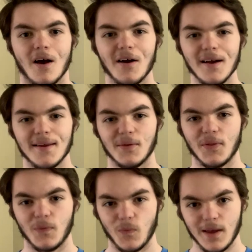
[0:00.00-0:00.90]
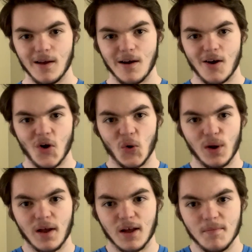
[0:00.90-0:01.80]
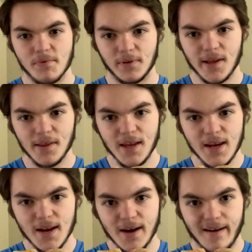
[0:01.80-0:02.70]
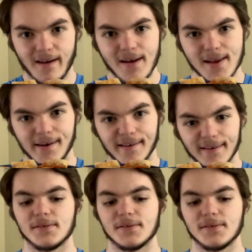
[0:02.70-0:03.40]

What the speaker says: Alright, we are completely done.